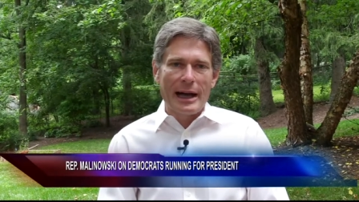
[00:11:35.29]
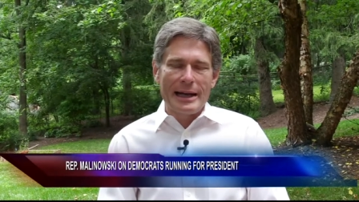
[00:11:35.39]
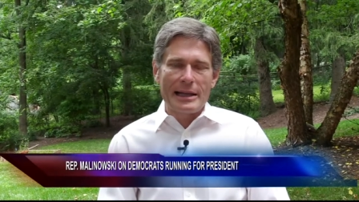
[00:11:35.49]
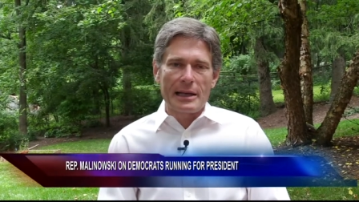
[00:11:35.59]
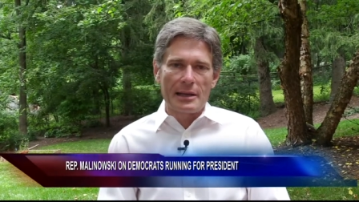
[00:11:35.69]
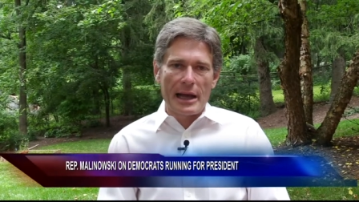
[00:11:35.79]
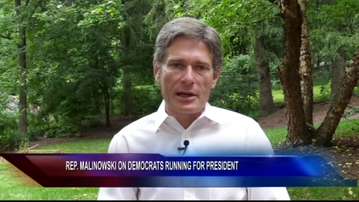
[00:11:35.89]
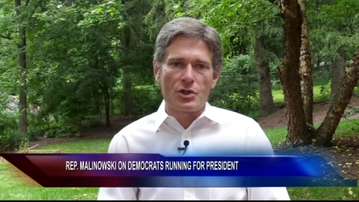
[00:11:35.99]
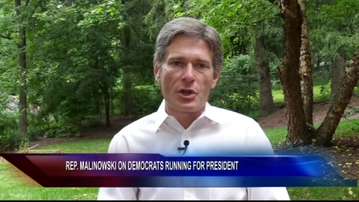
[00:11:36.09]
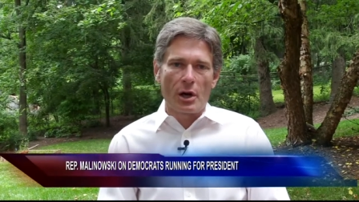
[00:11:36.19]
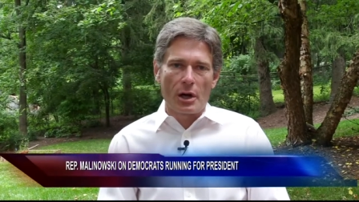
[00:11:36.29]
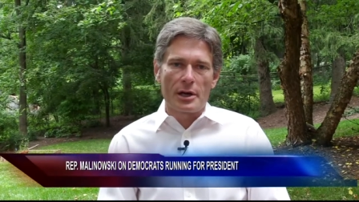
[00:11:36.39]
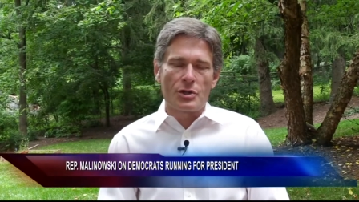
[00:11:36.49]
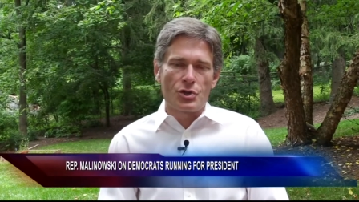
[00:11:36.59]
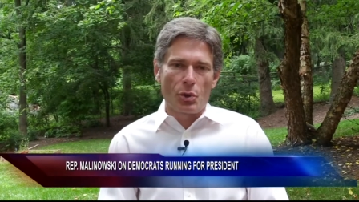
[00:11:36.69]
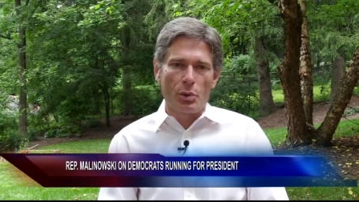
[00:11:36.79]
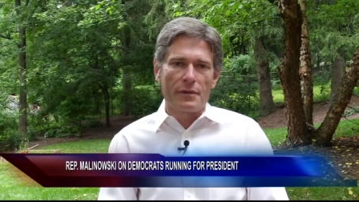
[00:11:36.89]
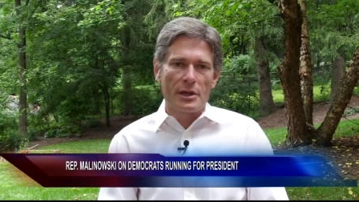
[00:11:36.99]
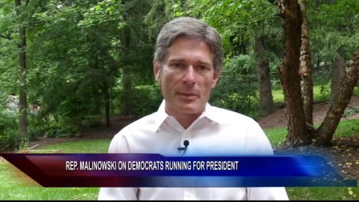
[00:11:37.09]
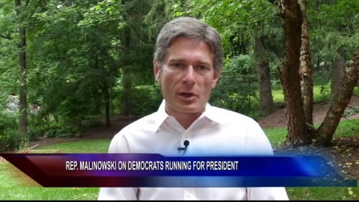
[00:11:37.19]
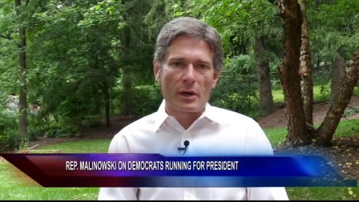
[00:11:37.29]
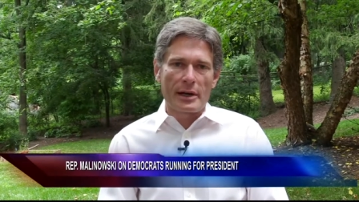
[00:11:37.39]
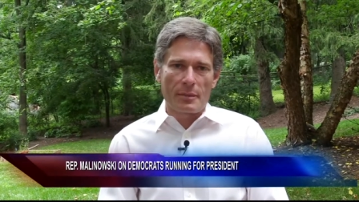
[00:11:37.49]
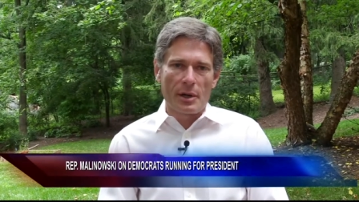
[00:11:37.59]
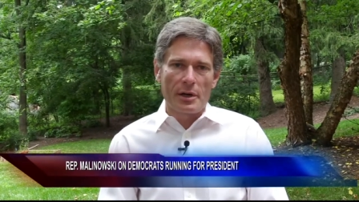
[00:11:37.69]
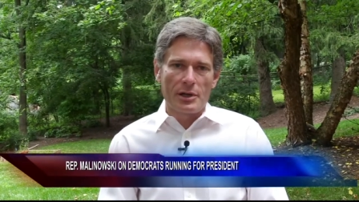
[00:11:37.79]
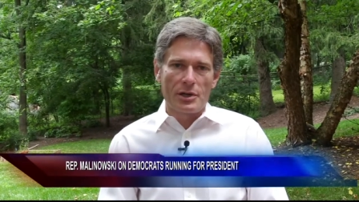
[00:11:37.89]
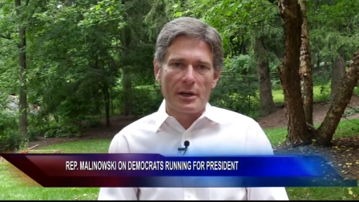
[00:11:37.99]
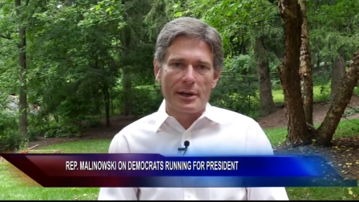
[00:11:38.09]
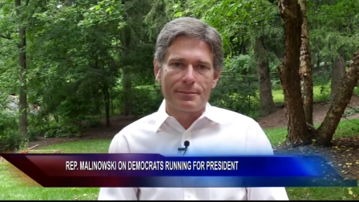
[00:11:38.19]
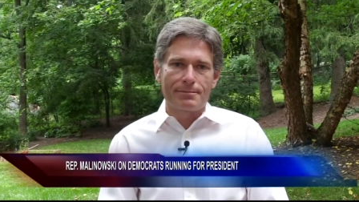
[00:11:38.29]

I think that is the heart and soul of the Democratic Party today.